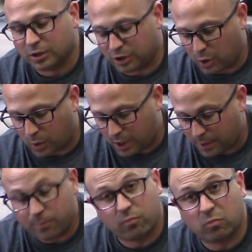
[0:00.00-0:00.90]

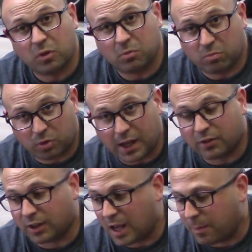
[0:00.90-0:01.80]
So
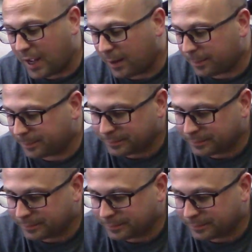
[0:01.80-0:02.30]
thanks again, Matt.